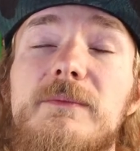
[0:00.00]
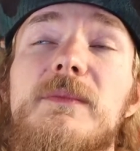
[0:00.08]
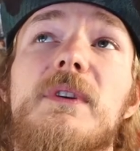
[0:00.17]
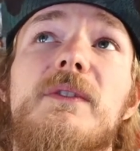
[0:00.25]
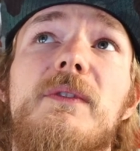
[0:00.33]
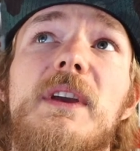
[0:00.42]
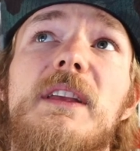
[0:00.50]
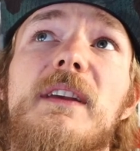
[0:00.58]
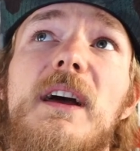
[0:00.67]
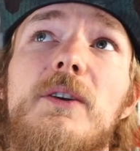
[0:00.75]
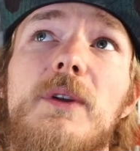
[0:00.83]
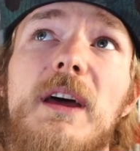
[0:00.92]
The thing is,
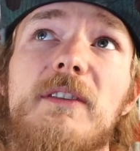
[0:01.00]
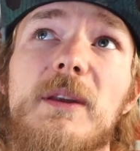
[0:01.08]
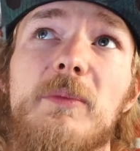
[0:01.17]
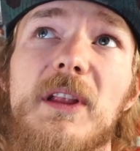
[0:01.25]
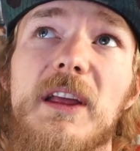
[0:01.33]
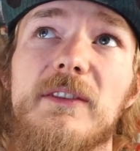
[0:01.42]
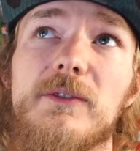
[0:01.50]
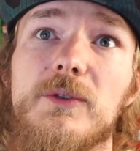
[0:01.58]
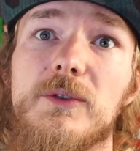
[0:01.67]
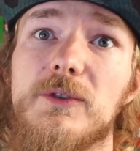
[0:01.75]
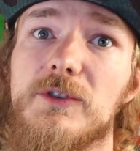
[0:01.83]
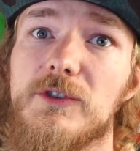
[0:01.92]
I don't have any plans to
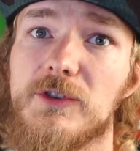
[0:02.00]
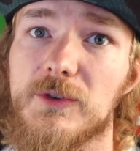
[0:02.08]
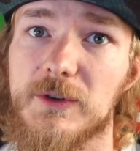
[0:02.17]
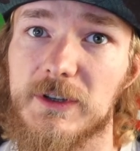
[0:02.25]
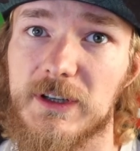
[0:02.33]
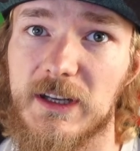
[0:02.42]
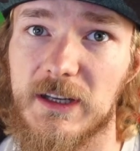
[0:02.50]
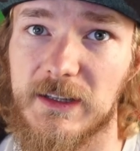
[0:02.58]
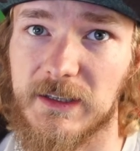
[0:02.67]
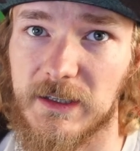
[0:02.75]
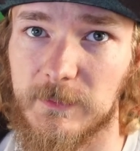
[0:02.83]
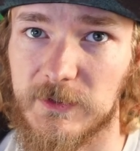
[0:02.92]
go to New York
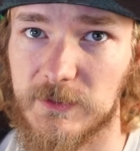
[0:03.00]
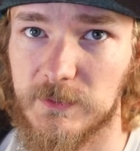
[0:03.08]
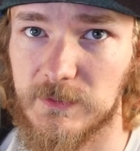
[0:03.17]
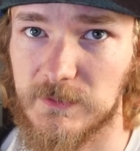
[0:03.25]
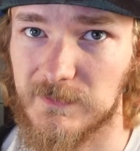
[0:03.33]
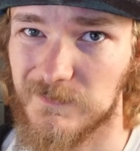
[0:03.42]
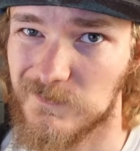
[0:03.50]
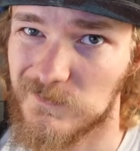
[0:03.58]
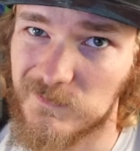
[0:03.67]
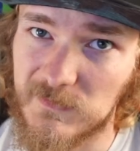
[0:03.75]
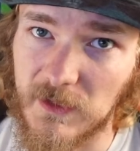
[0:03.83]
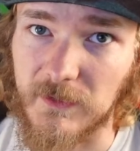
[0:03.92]
anytime soon,
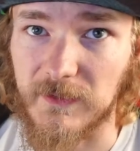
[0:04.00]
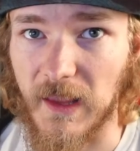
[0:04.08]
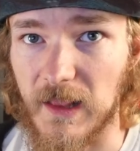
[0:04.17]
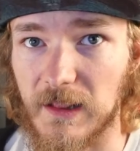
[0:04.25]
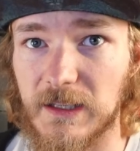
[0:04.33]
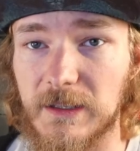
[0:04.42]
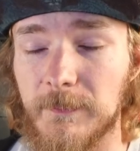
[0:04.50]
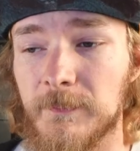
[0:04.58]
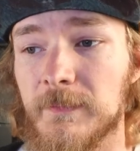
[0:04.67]
sadly.